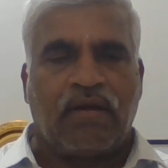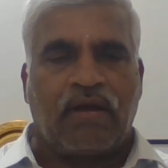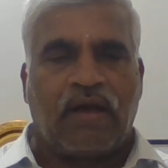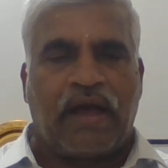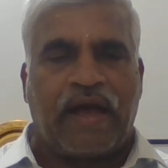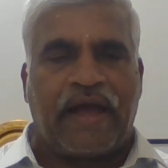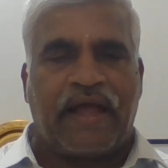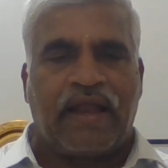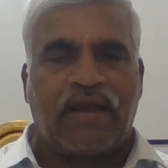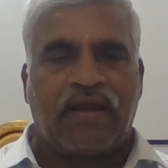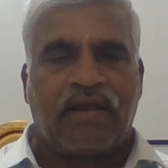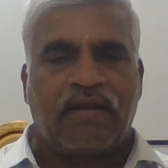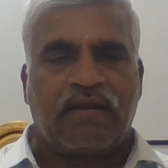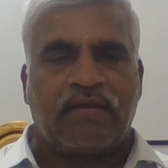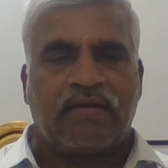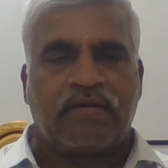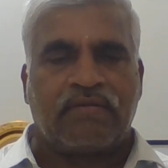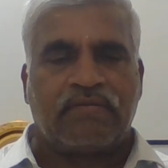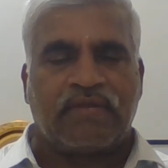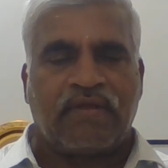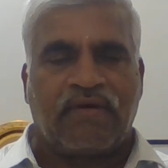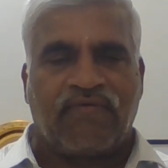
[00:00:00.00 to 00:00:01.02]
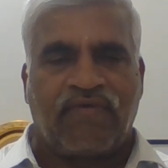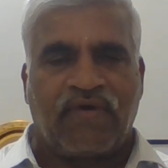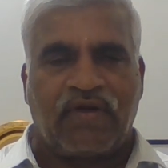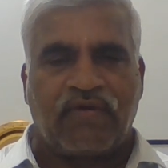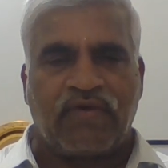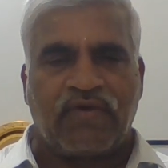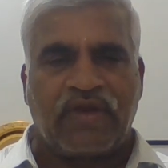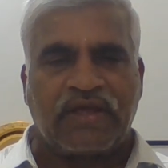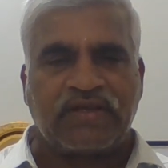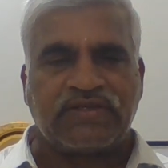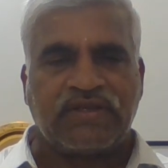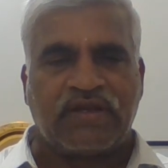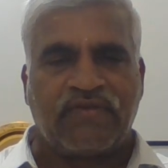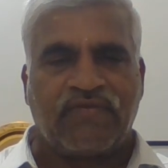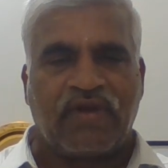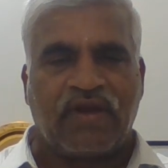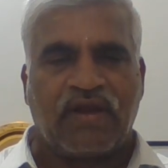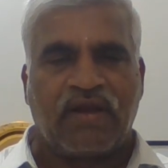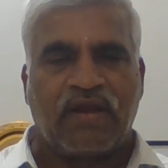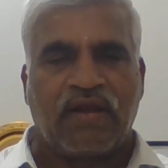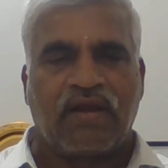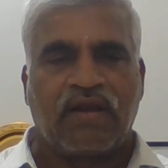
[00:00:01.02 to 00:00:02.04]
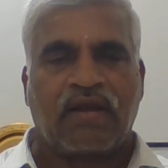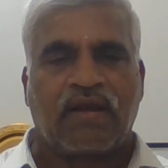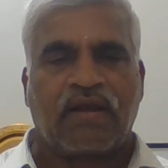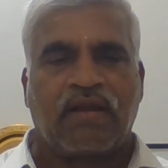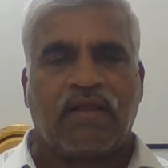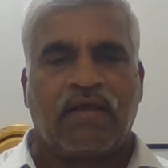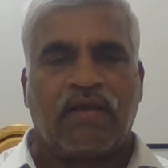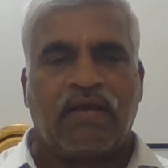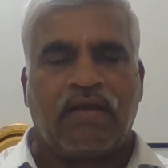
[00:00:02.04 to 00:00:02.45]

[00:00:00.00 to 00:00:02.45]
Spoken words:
And the foundation will